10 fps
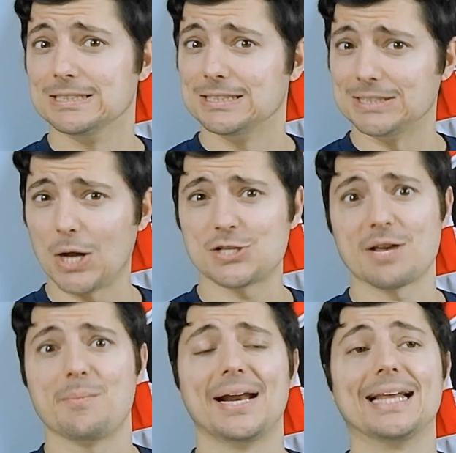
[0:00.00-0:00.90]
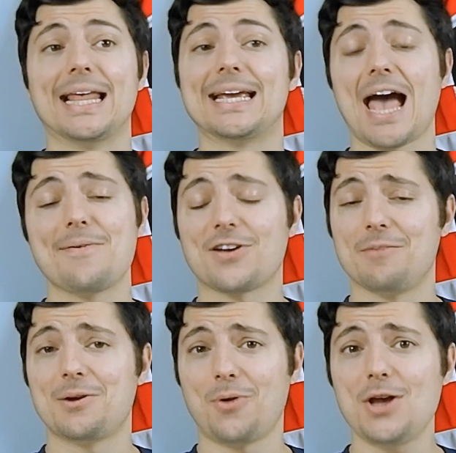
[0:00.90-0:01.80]
Not someone I like having
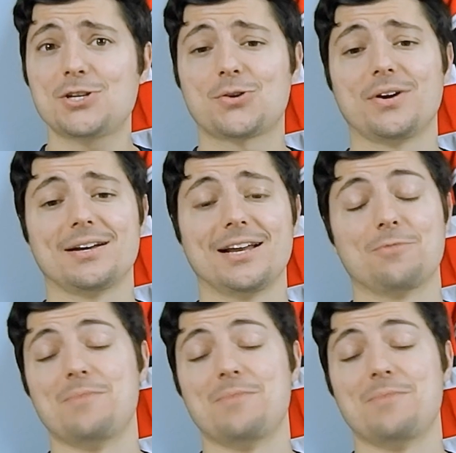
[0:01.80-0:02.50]
on my roster right now.